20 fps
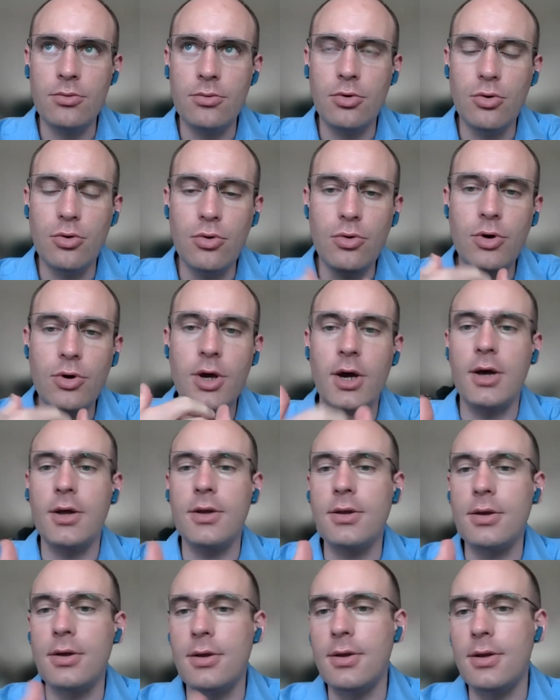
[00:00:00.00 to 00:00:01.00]
look
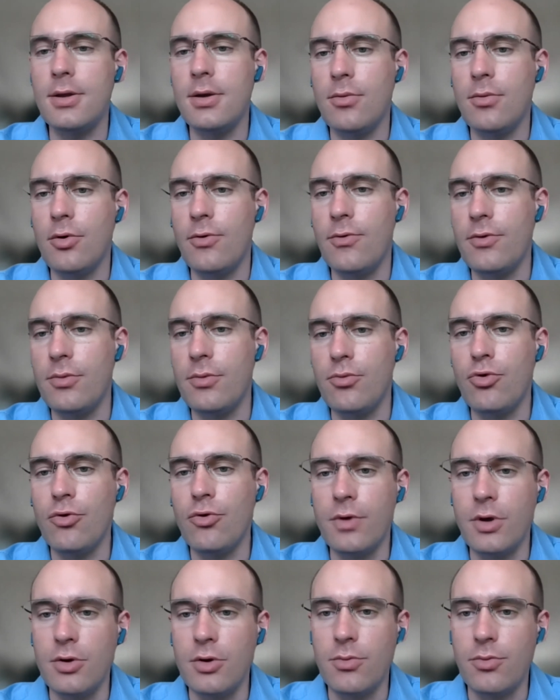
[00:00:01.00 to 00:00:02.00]
at in terms of
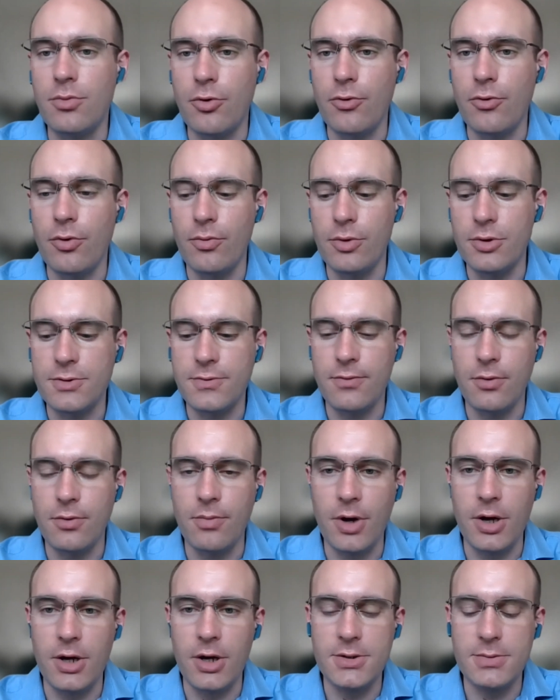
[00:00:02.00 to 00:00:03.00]
improving your performance for
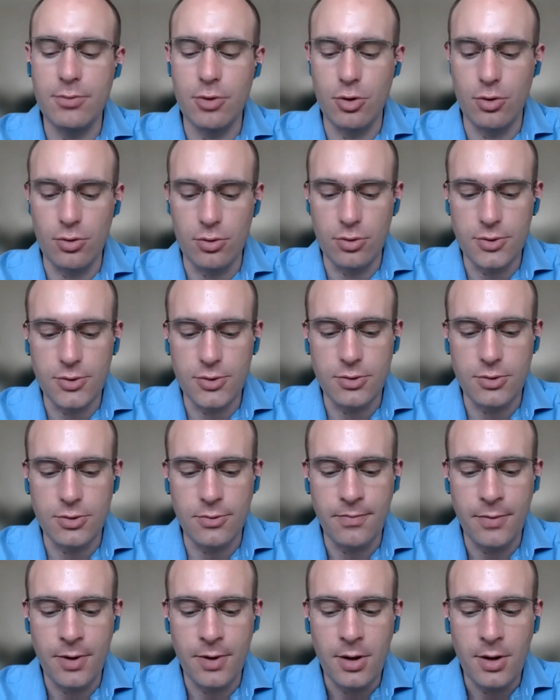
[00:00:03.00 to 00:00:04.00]
mice, but
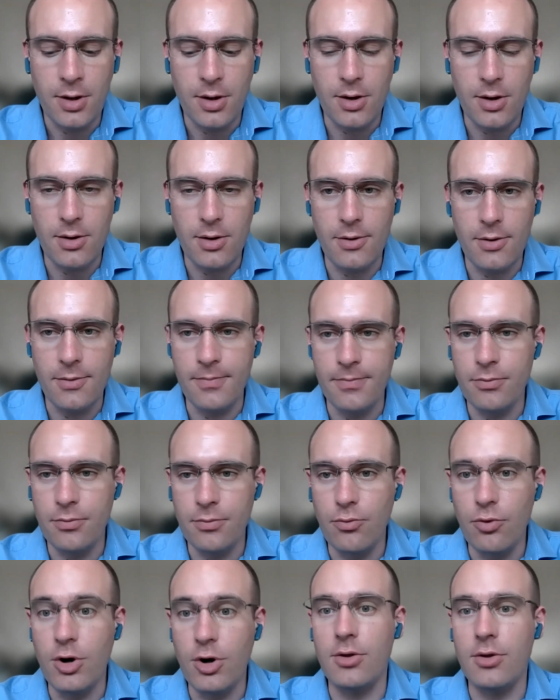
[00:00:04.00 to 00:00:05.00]
also
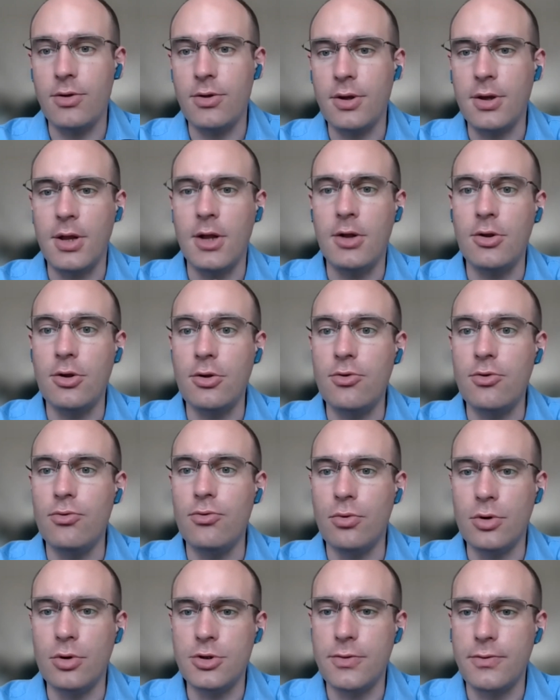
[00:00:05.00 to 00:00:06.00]
what are the things that you need to
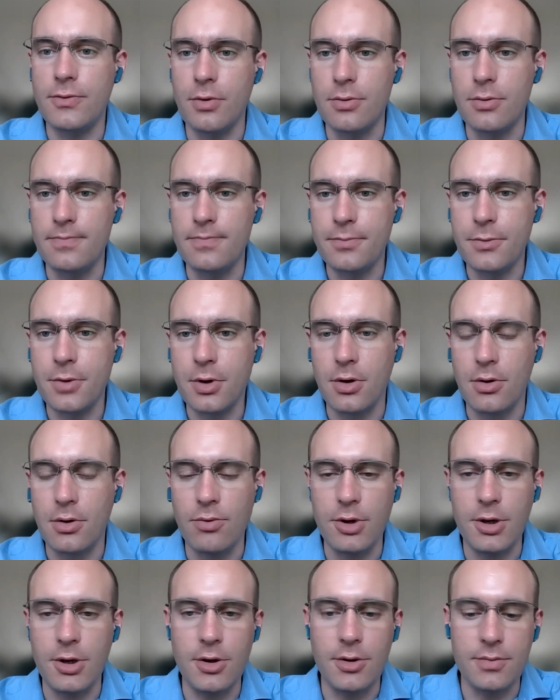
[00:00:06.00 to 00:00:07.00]
watch for
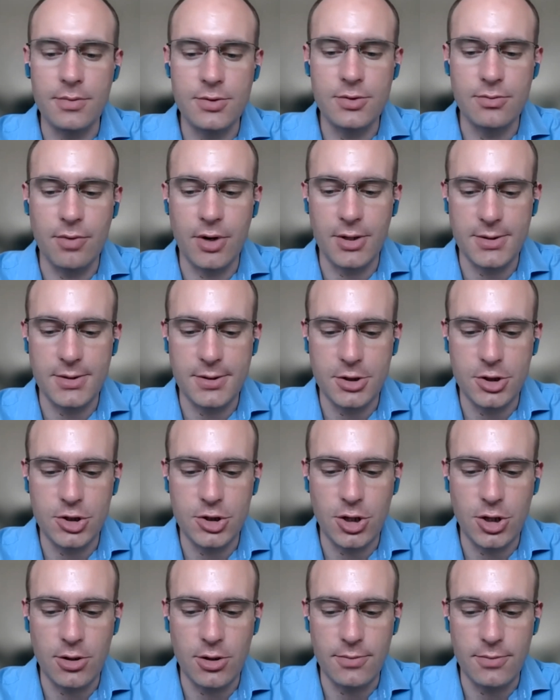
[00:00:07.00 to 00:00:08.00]
when it comes to mice in
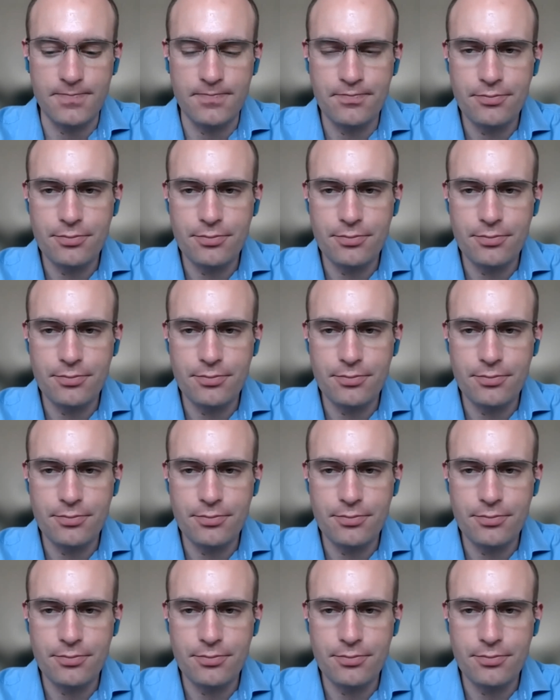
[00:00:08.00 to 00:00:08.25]
China.